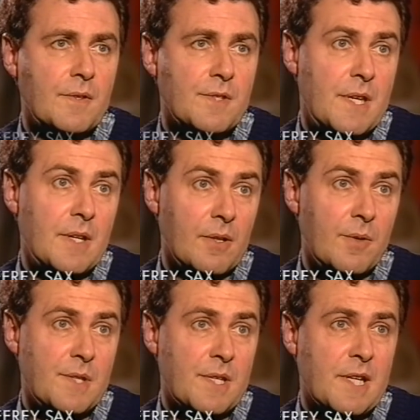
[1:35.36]
Phil
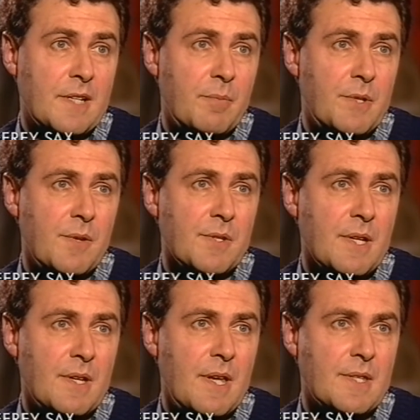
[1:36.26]
Siegel, who's the executive
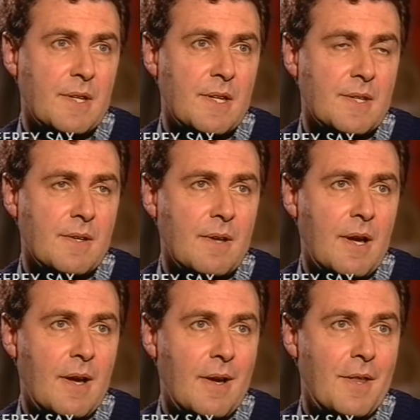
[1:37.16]
producer,
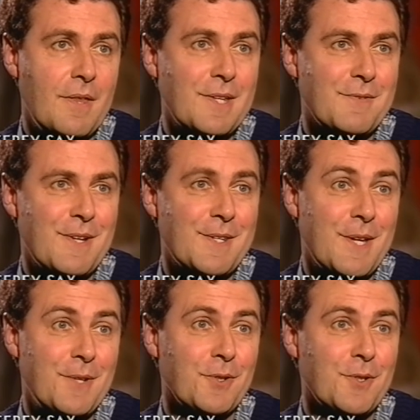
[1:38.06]
I think it's fair to
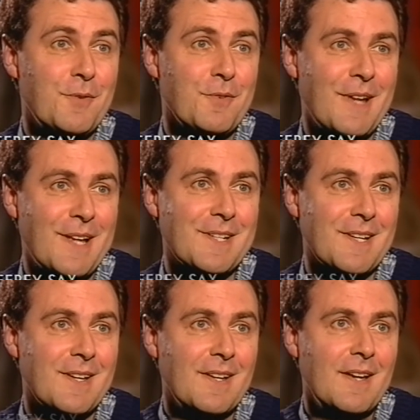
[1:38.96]
say, a Doctor Who
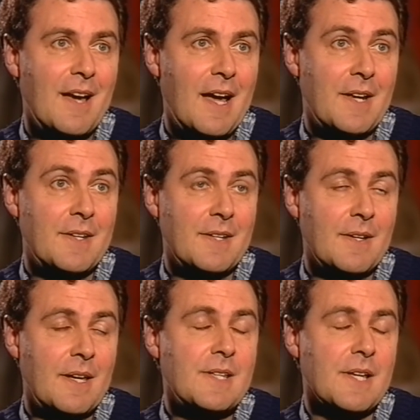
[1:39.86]
fanatic. And
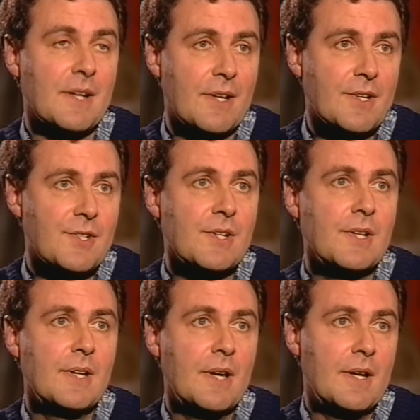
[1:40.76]
he's English,
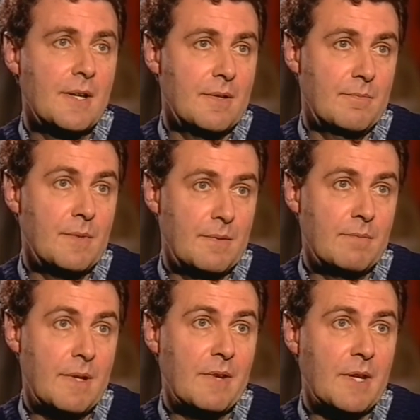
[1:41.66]

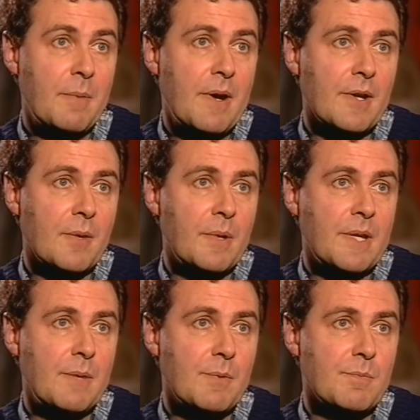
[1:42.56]
living in America,
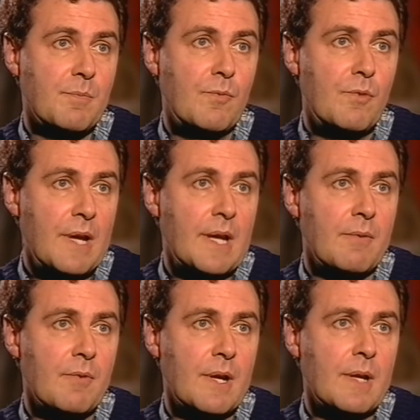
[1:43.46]
but he was
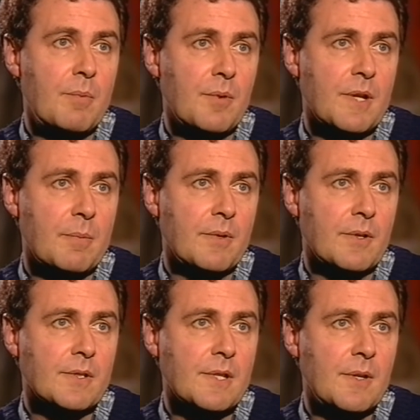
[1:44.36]
really, really brought up
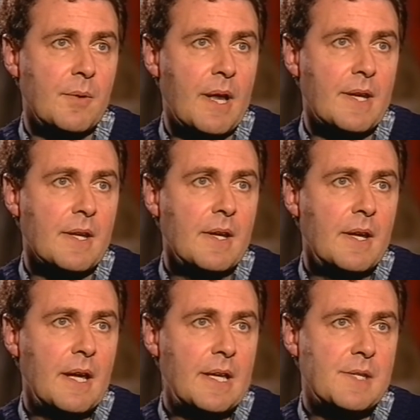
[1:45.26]
on Doctor Who, and
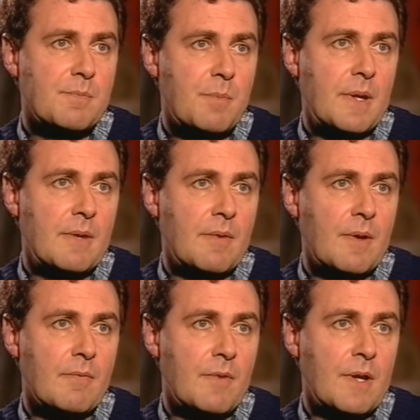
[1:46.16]
he's been
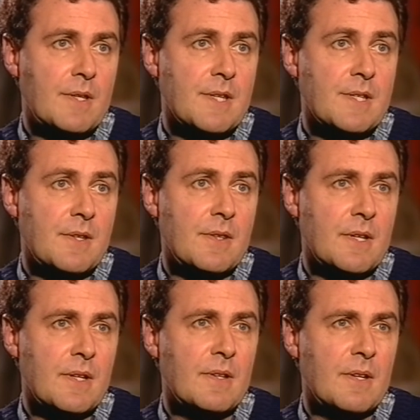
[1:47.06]
very
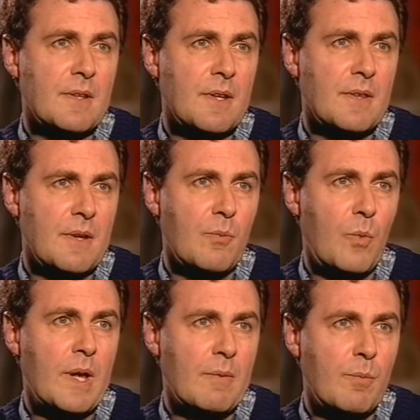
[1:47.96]
insistent that
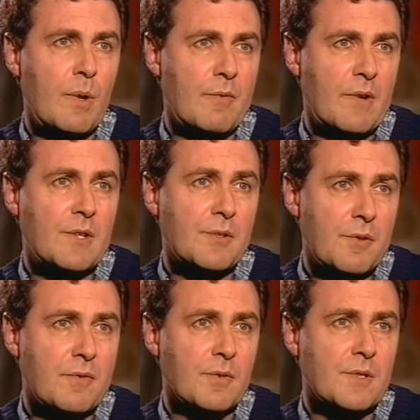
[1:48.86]
we're very
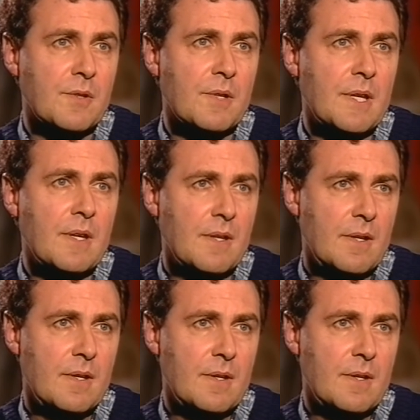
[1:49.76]
truthful to the